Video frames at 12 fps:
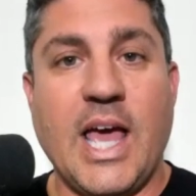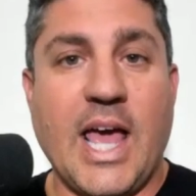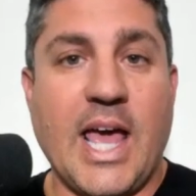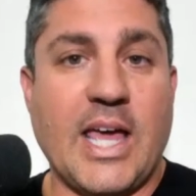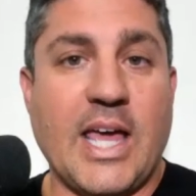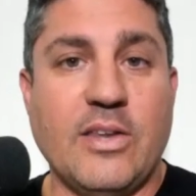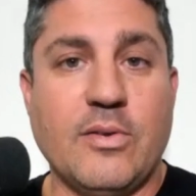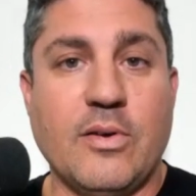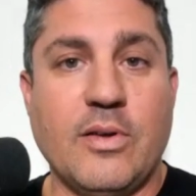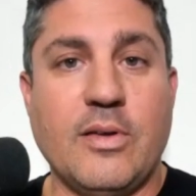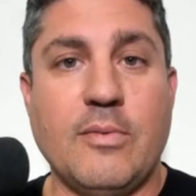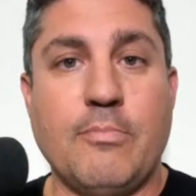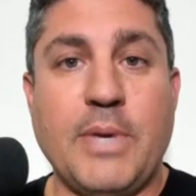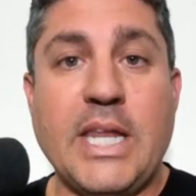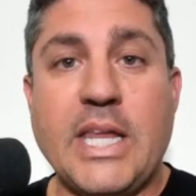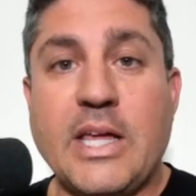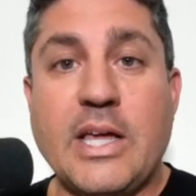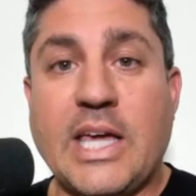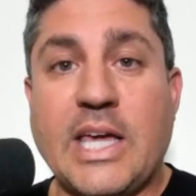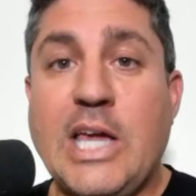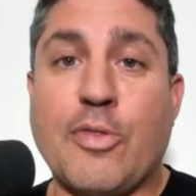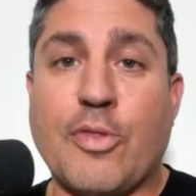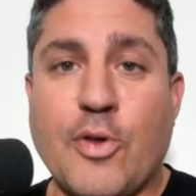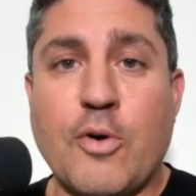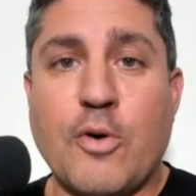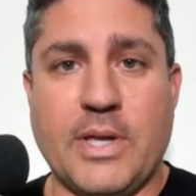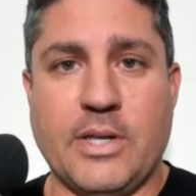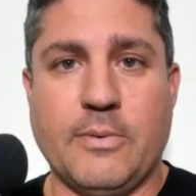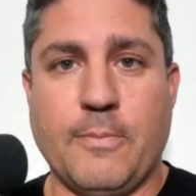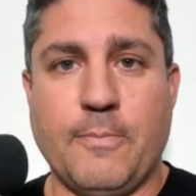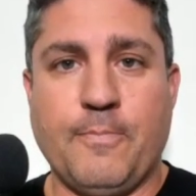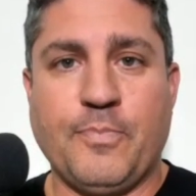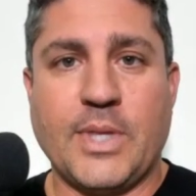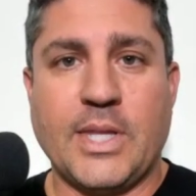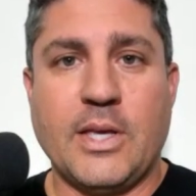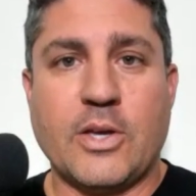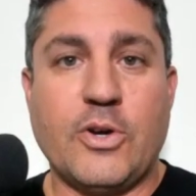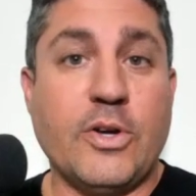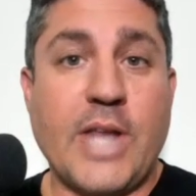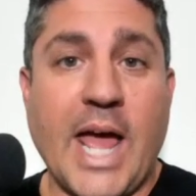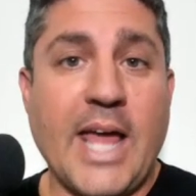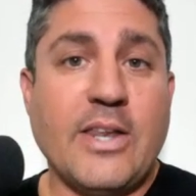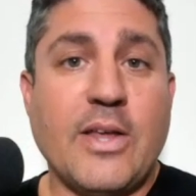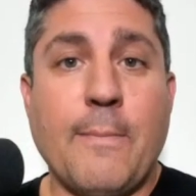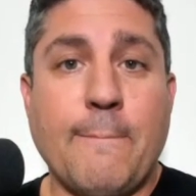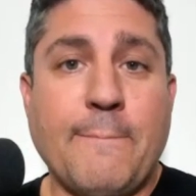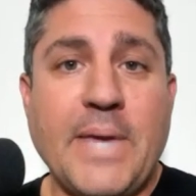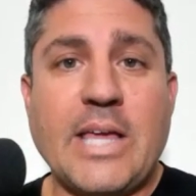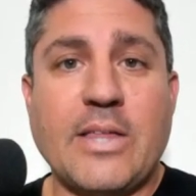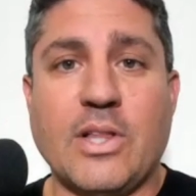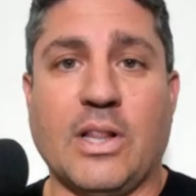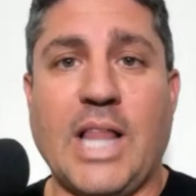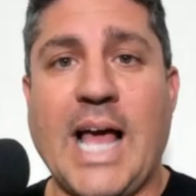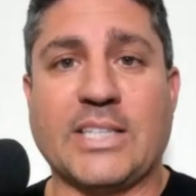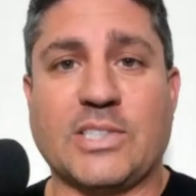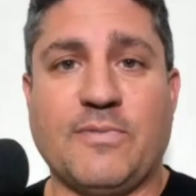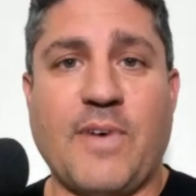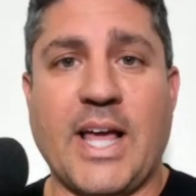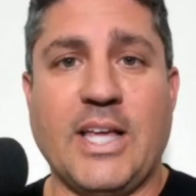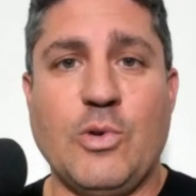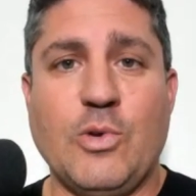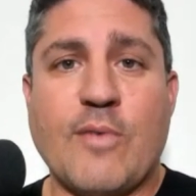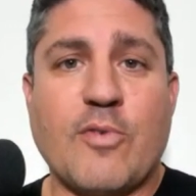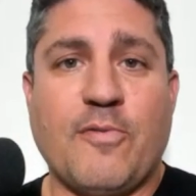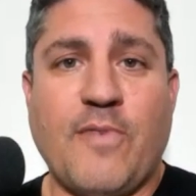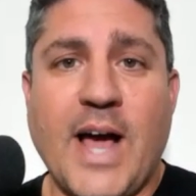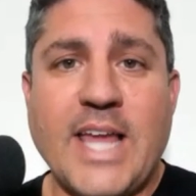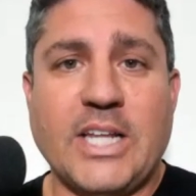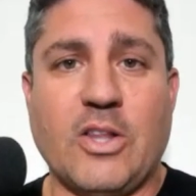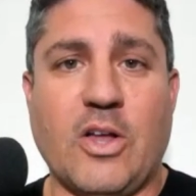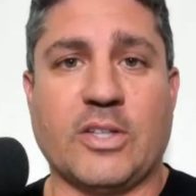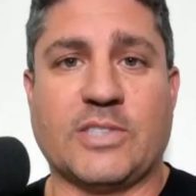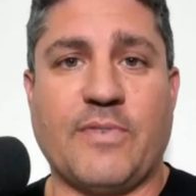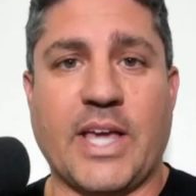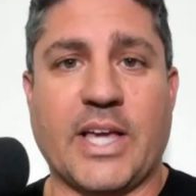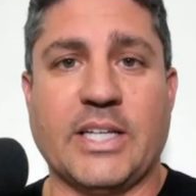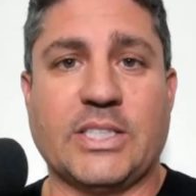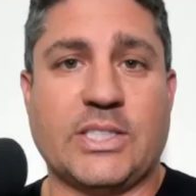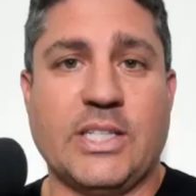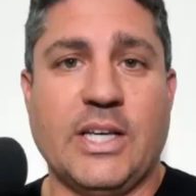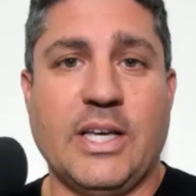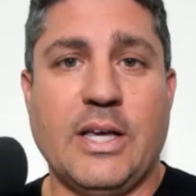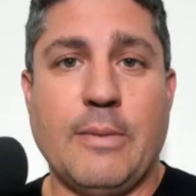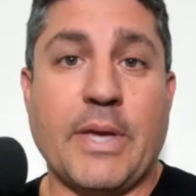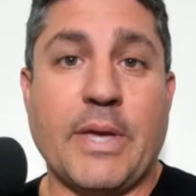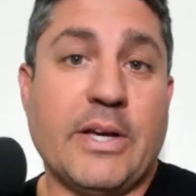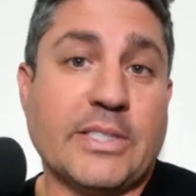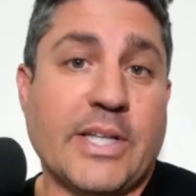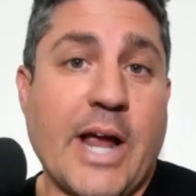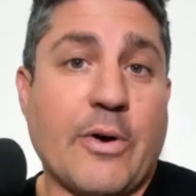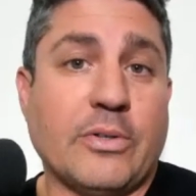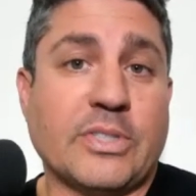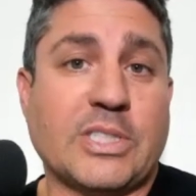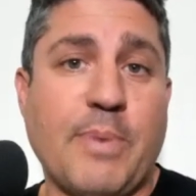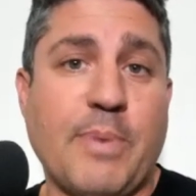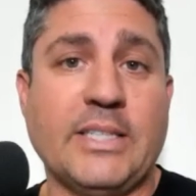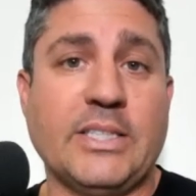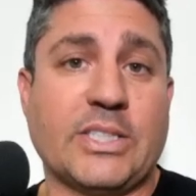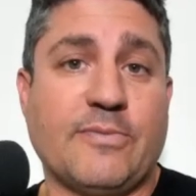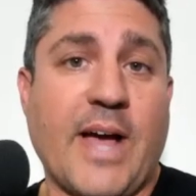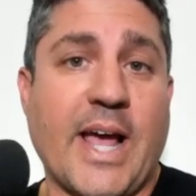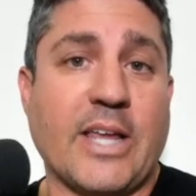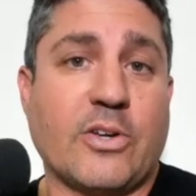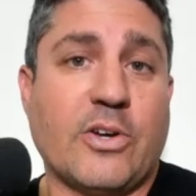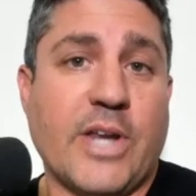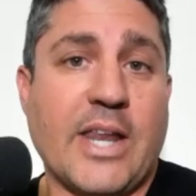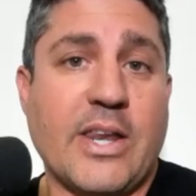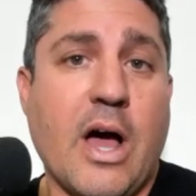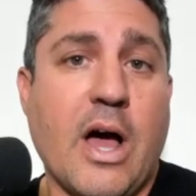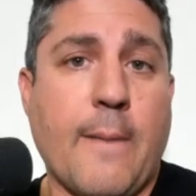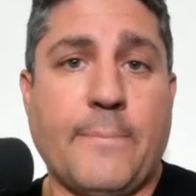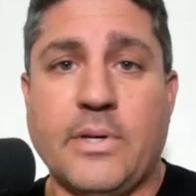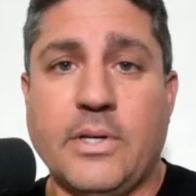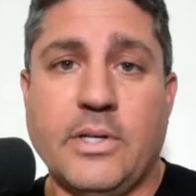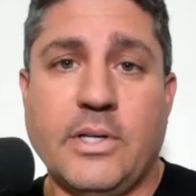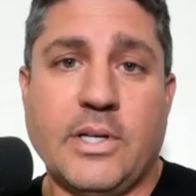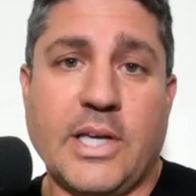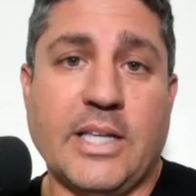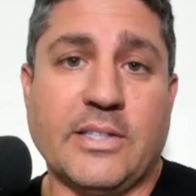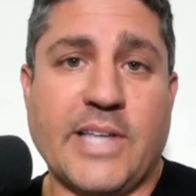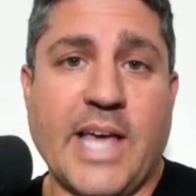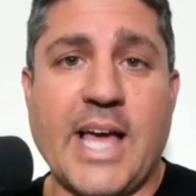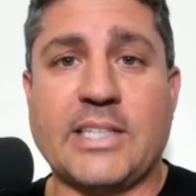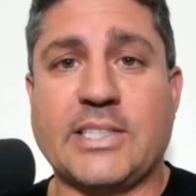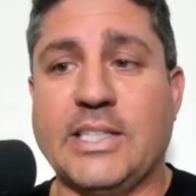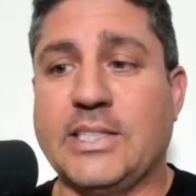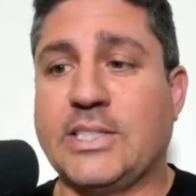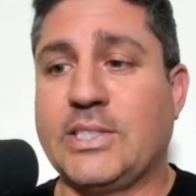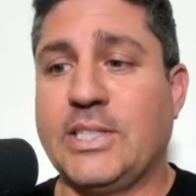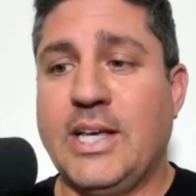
and beating Keith Thurman could end up being the last fight you ever fight in Las Vegas, because an Errol Spence fight could end up in Texas.